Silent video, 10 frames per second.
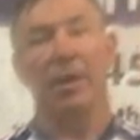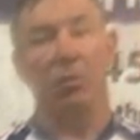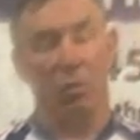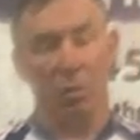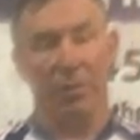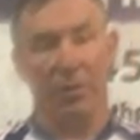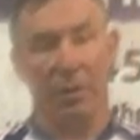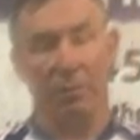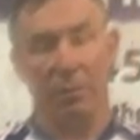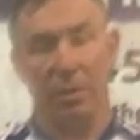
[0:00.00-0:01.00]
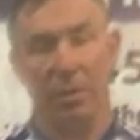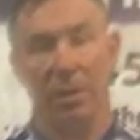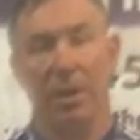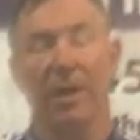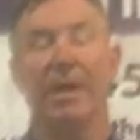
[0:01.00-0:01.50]
Now, rule of thumb,
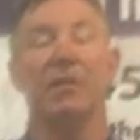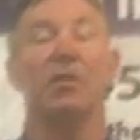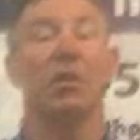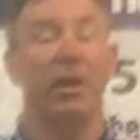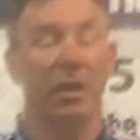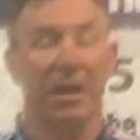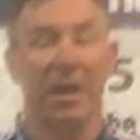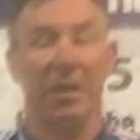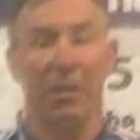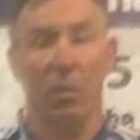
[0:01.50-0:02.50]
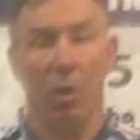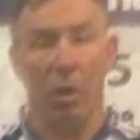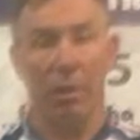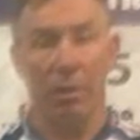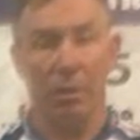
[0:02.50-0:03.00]
if you're only going to carry
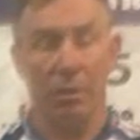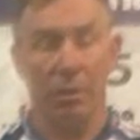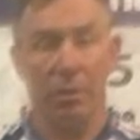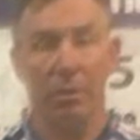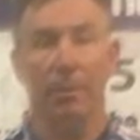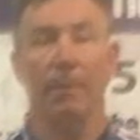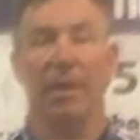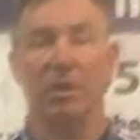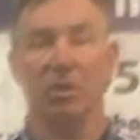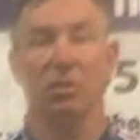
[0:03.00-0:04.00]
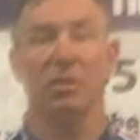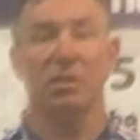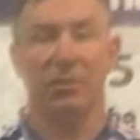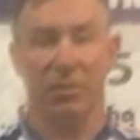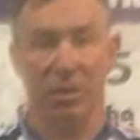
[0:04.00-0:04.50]
one, make sure
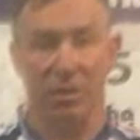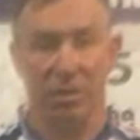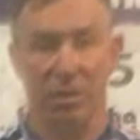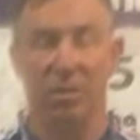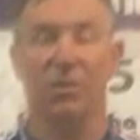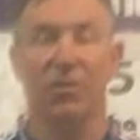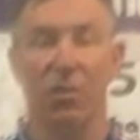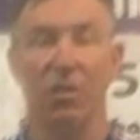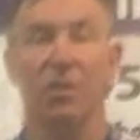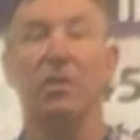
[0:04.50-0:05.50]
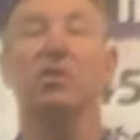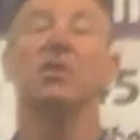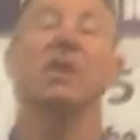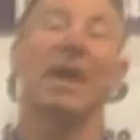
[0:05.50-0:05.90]
it's a front, because a front you